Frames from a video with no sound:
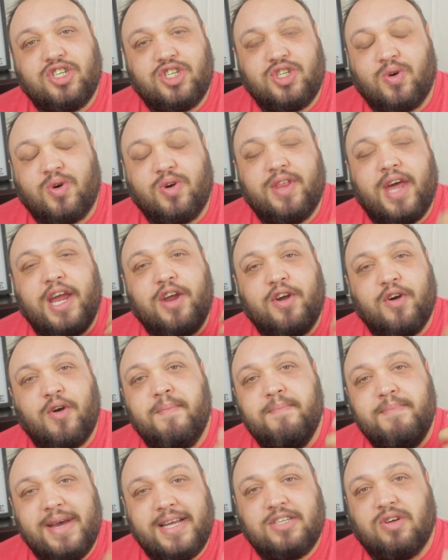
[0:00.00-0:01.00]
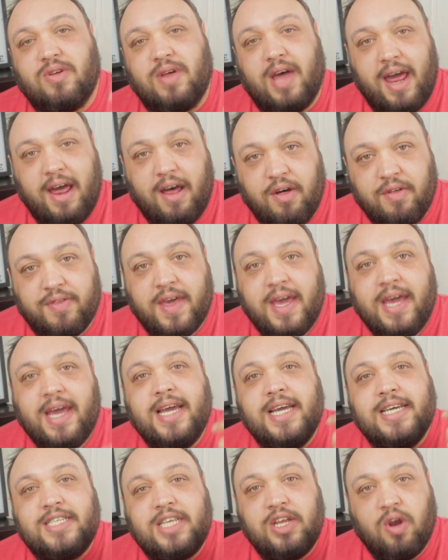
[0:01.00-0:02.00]
sure that your mental health
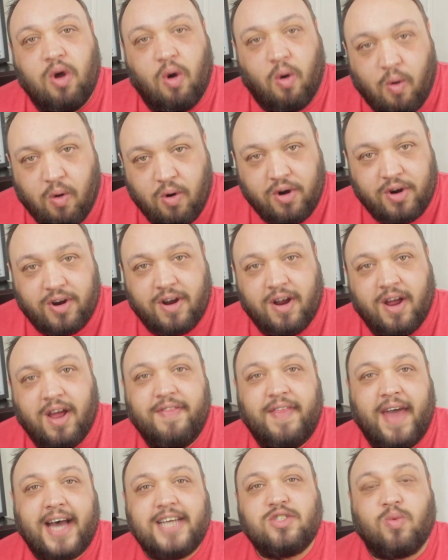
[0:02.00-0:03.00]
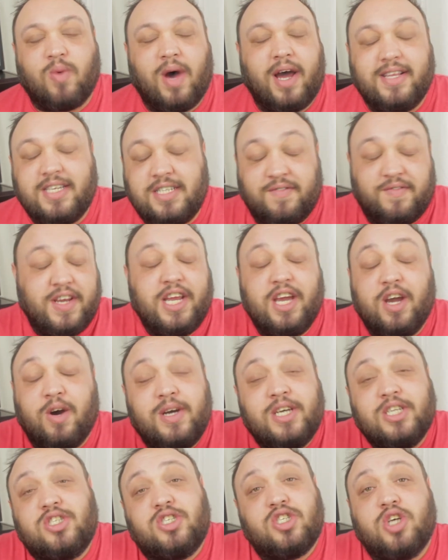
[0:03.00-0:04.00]
is in order. That's why this video
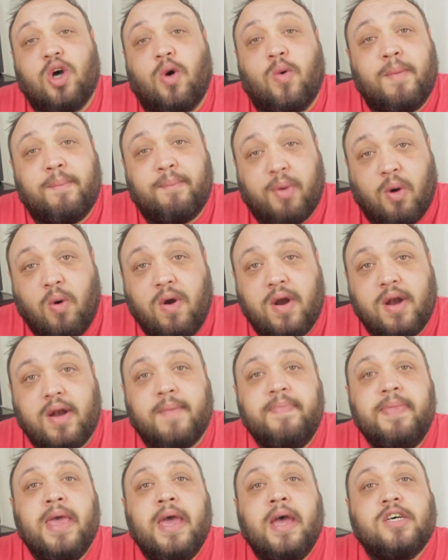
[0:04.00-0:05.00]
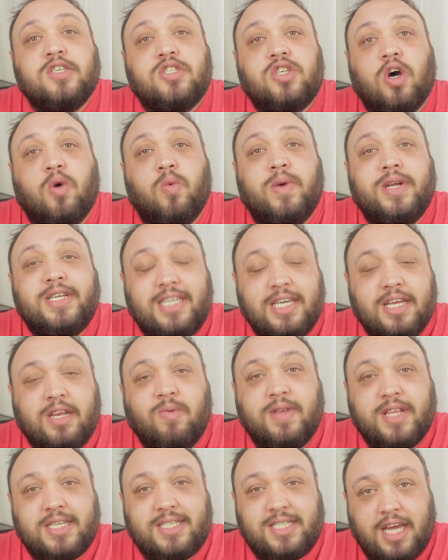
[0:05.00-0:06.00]
is so important. So when
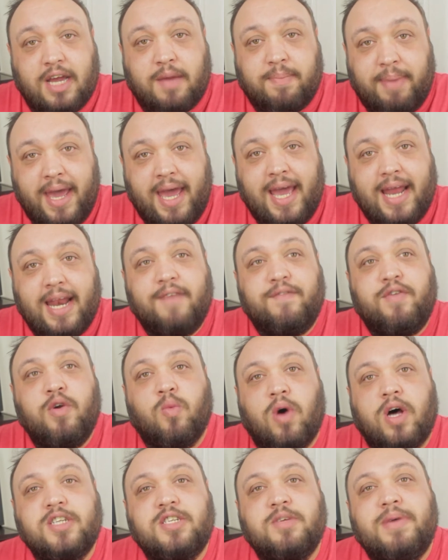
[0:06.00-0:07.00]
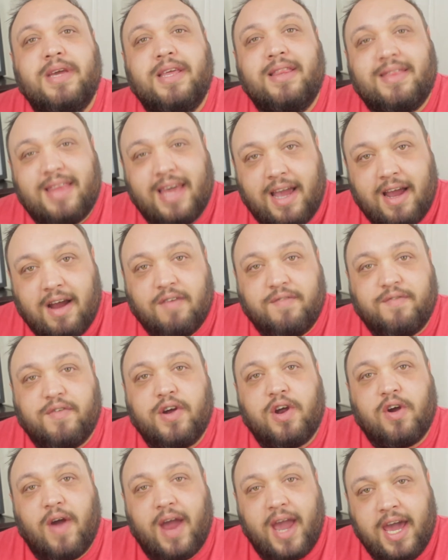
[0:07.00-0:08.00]
dealing with a sick pet, if you want to be there for
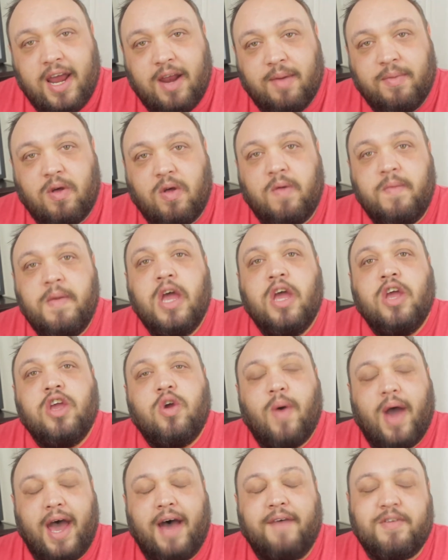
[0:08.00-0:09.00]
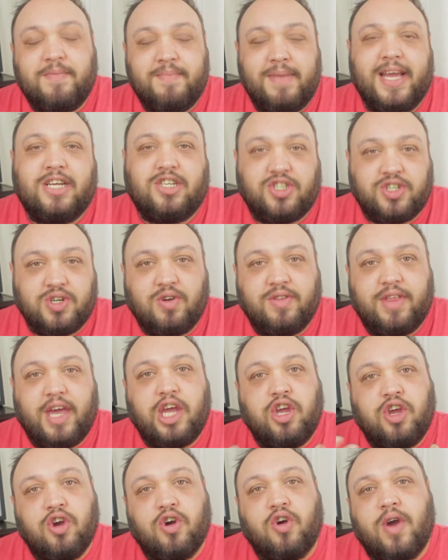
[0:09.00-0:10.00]
your animal, you have to make sure
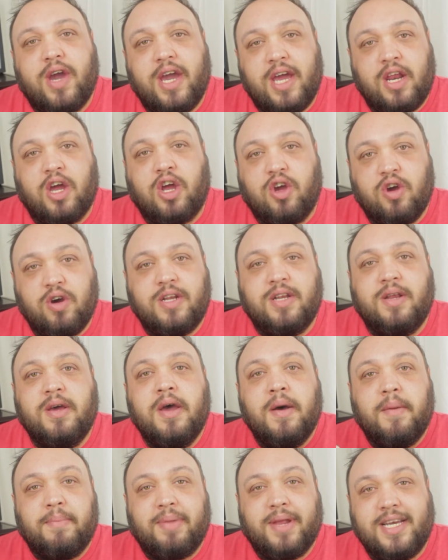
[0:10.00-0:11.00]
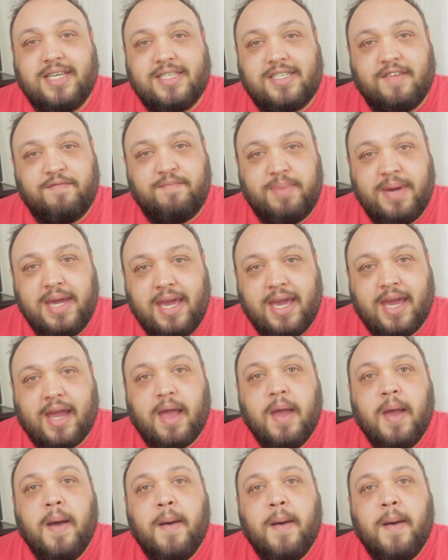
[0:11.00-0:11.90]
that you're in a good place of being,